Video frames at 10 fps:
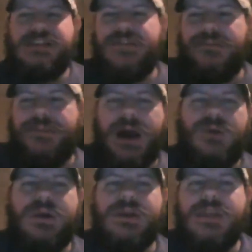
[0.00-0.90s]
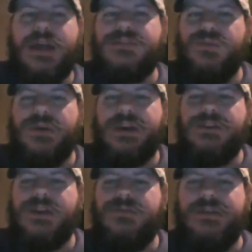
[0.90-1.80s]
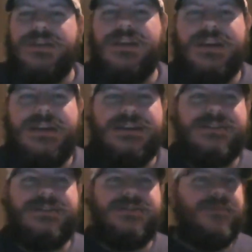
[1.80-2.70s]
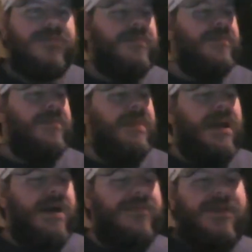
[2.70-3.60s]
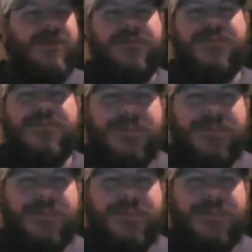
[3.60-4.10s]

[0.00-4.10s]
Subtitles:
have a bye week next week. It really is. I mean,